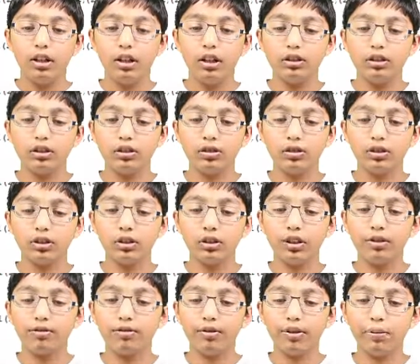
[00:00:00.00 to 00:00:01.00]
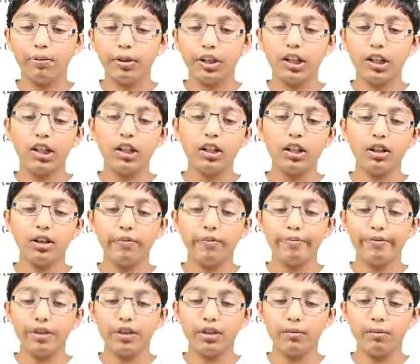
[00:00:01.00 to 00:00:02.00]
It does not start from the beginning,
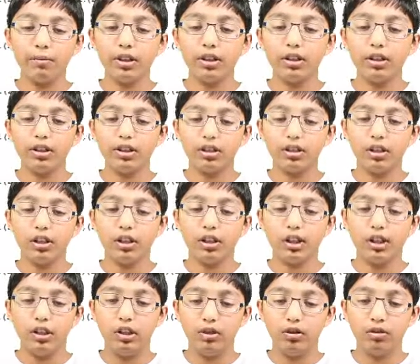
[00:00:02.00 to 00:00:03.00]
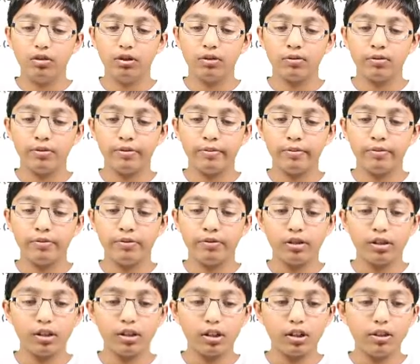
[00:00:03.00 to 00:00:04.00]
but it just continues.
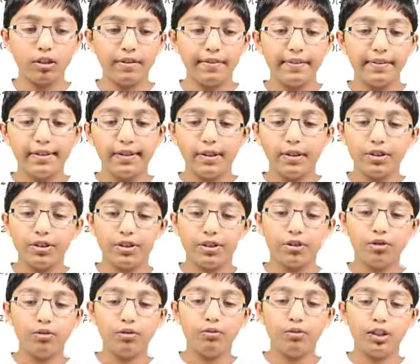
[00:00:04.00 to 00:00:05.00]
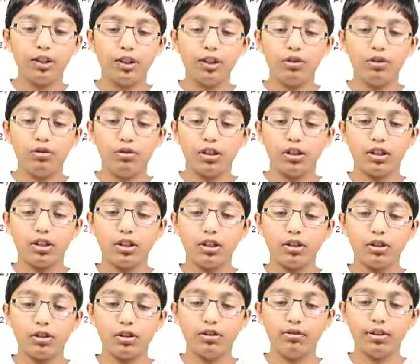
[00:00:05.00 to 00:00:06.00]
So we can use
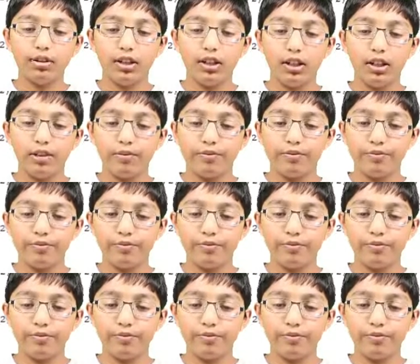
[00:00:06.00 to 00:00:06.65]
start over here.